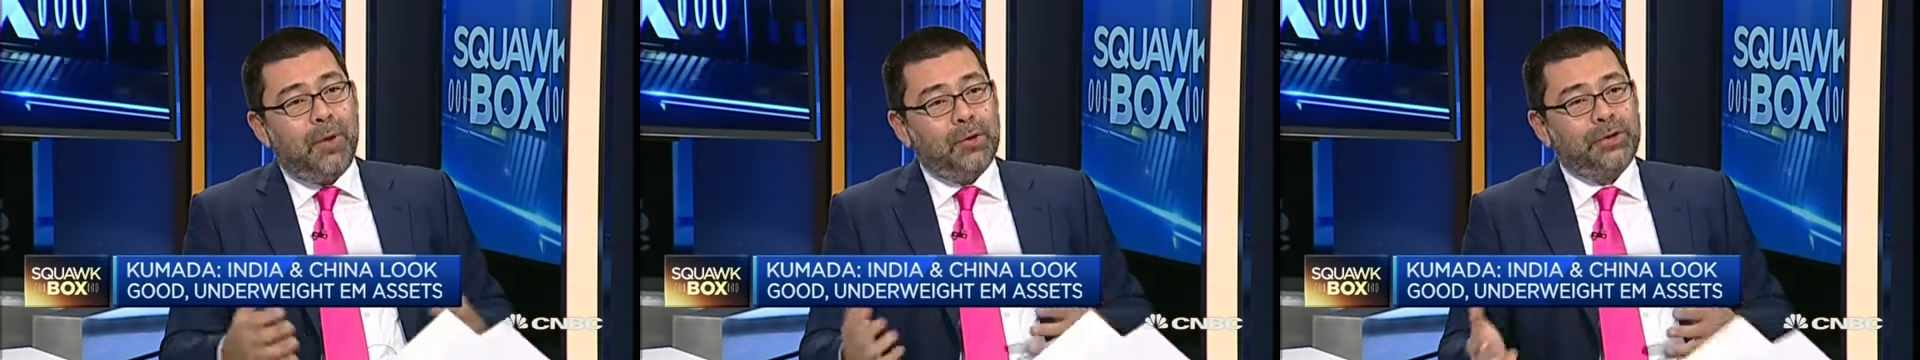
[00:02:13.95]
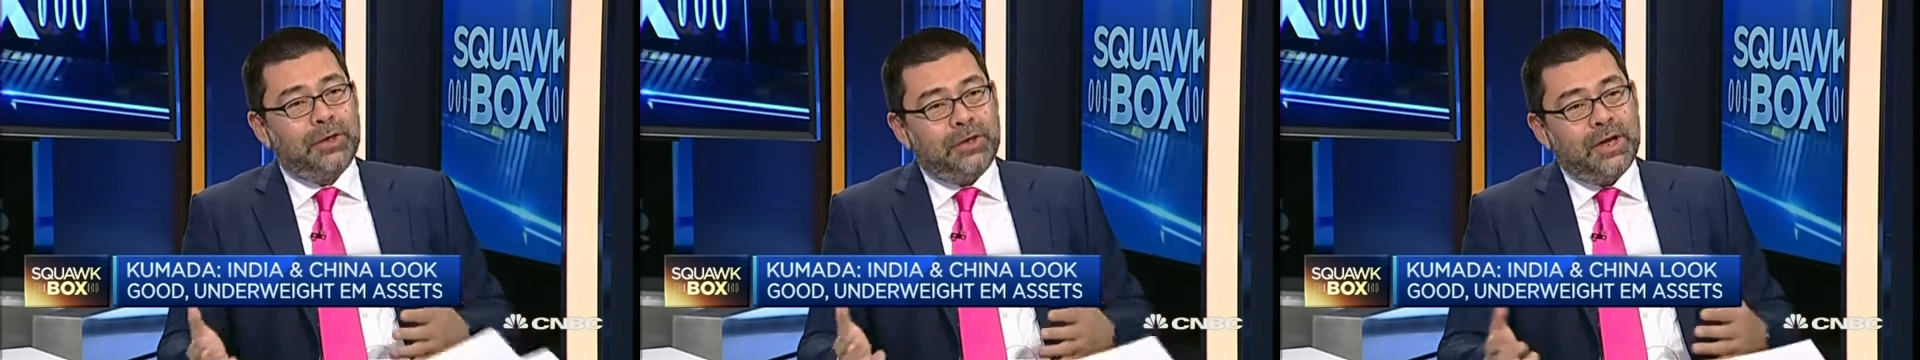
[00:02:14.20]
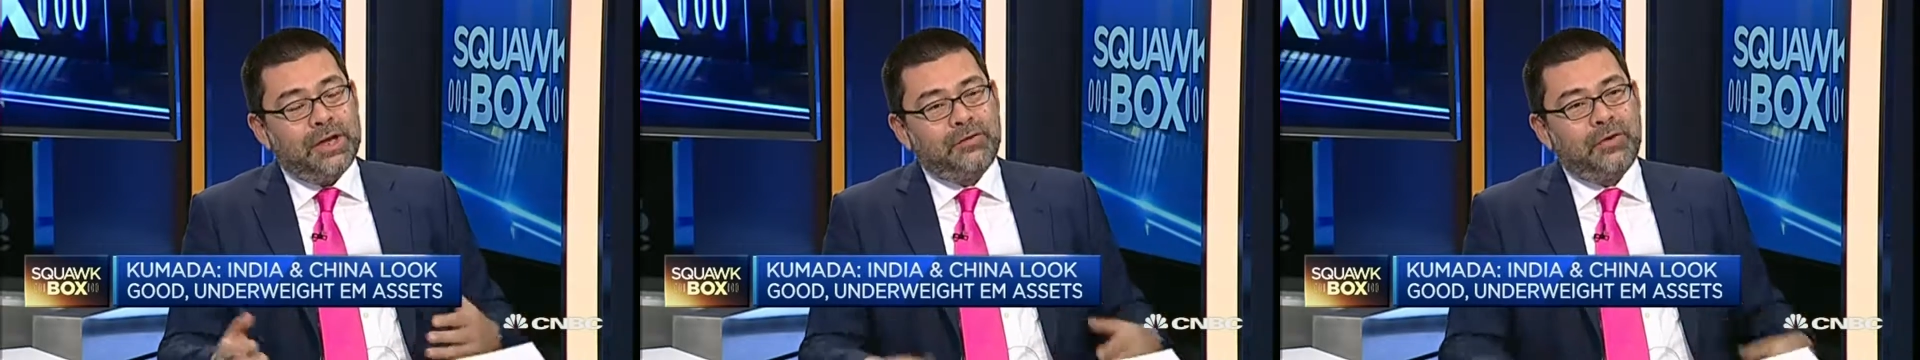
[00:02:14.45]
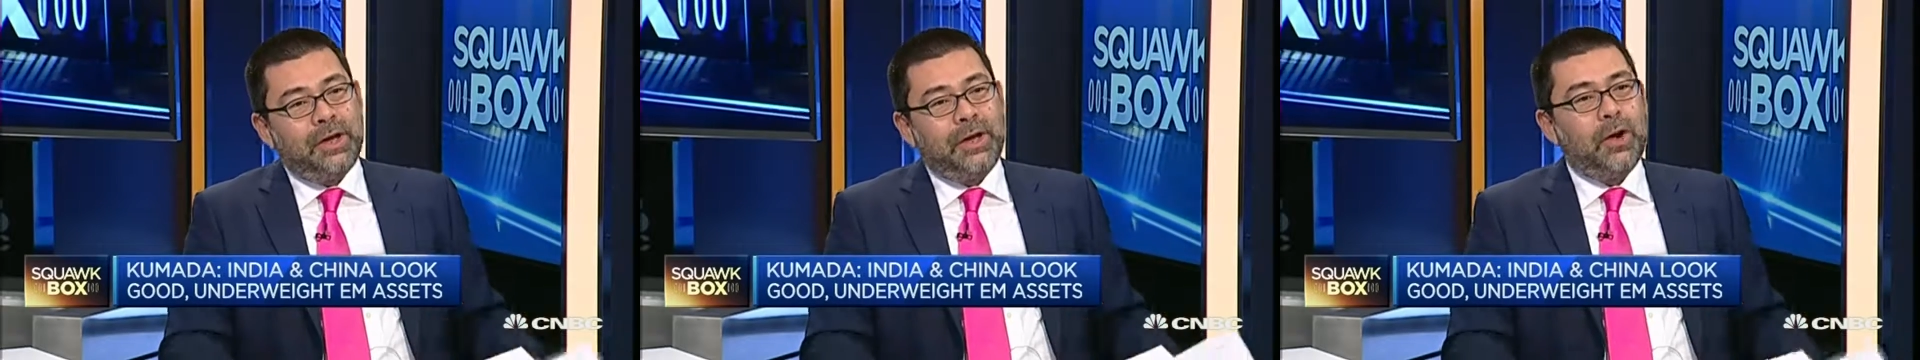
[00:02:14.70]

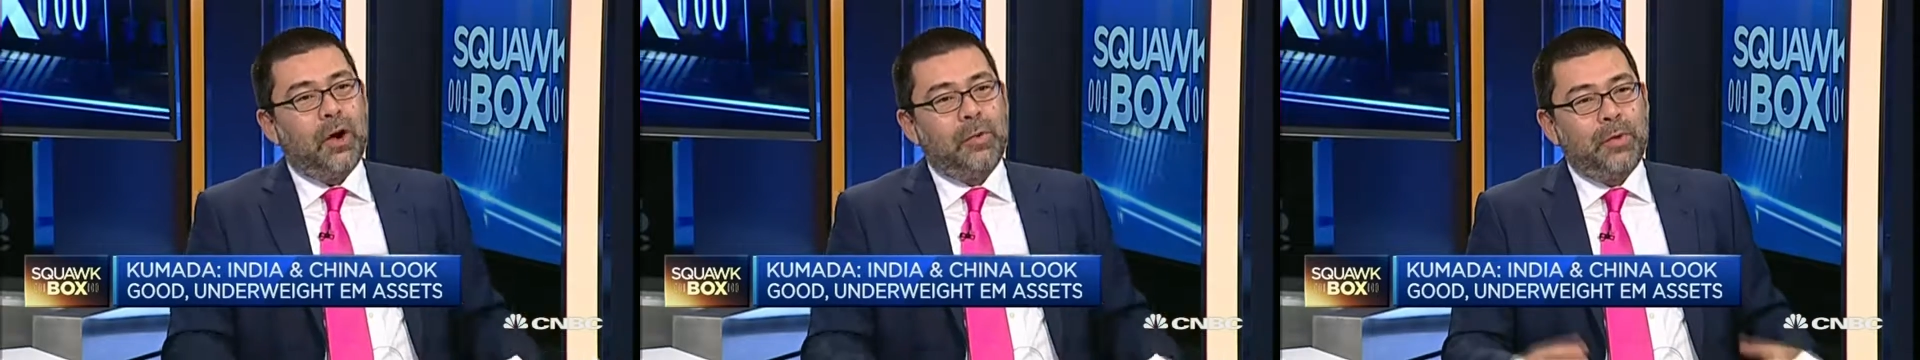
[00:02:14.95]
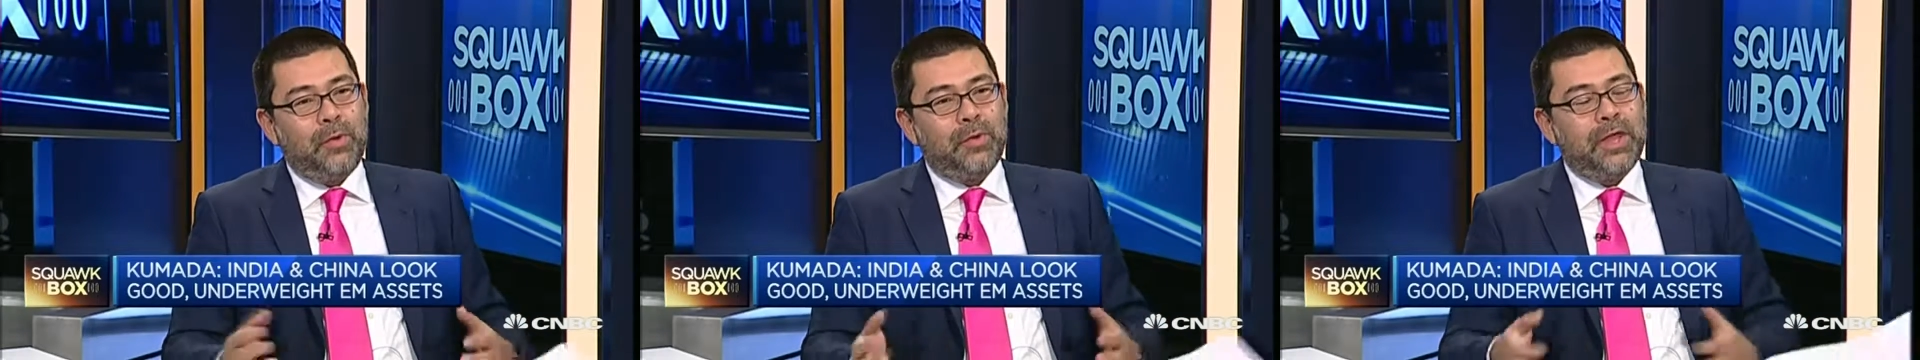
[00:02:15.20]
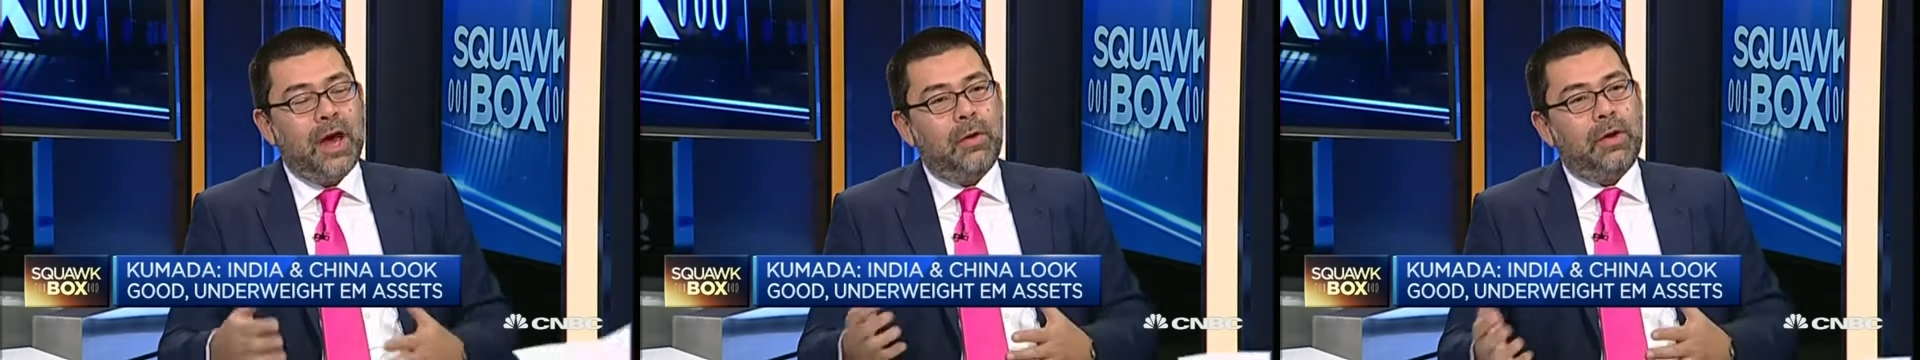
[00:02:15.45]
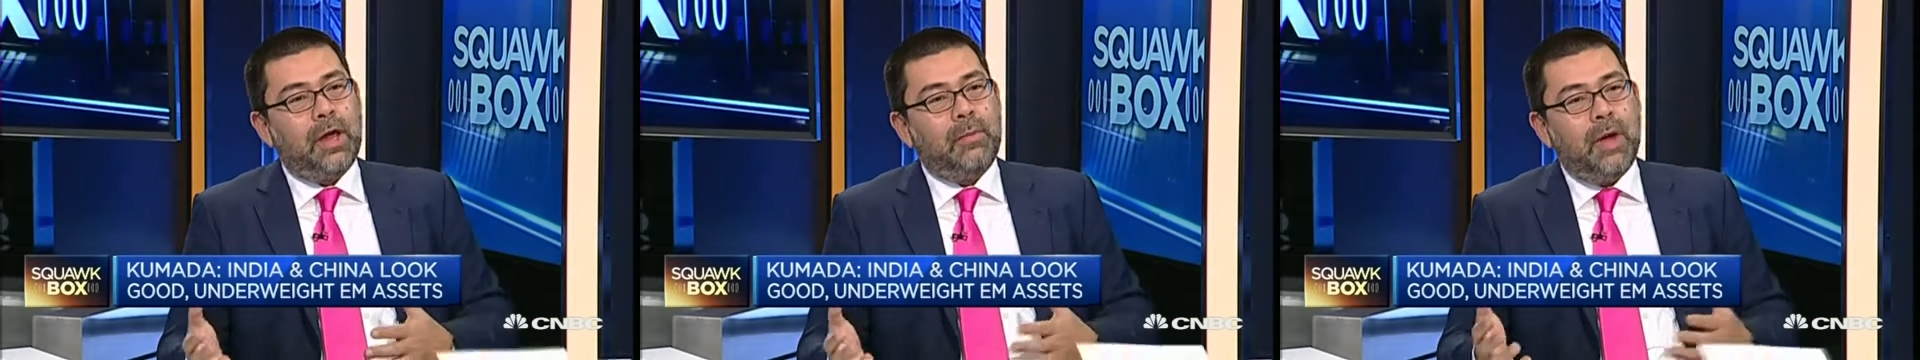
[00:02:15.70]
post-industrial economy
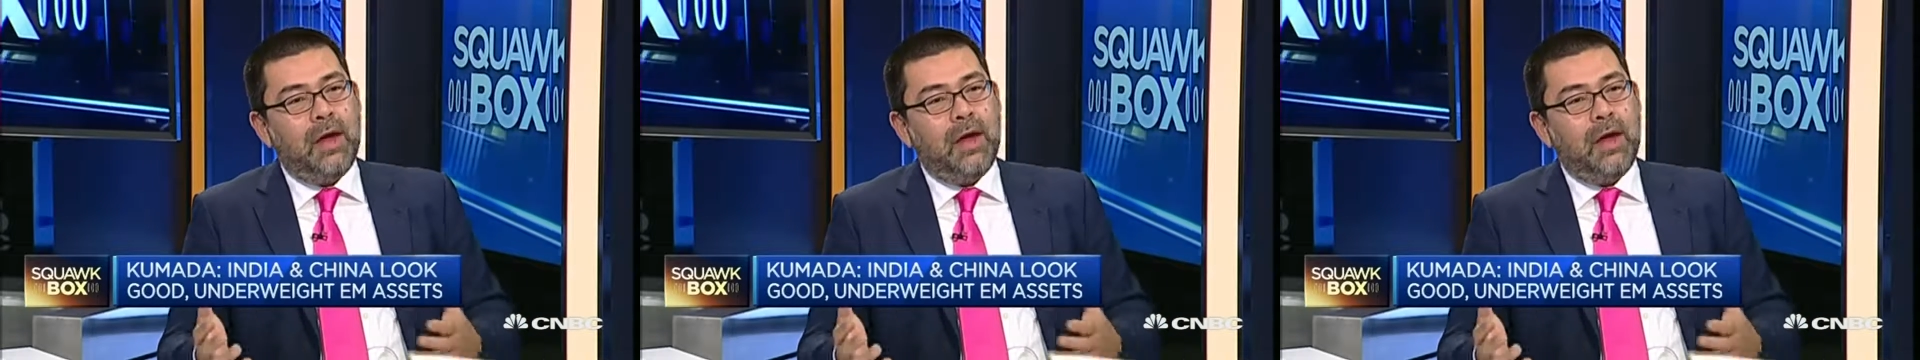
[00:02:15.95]
without them